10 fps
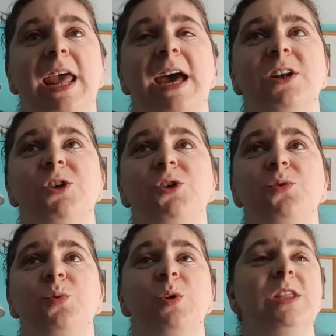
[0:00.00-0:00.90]
add
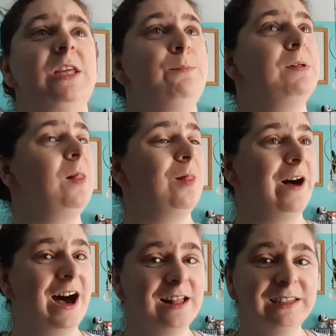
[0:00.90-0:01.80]
to the
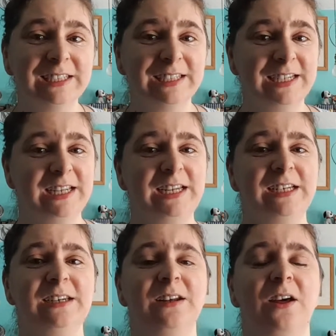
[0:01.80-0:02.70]
plot
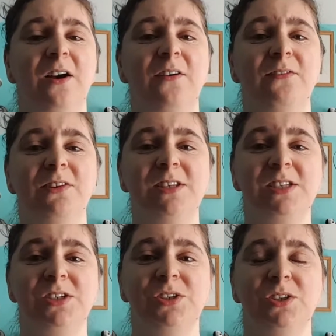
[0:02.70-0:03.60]
line of
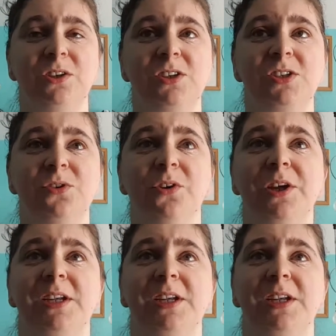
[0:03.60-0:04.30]
this story.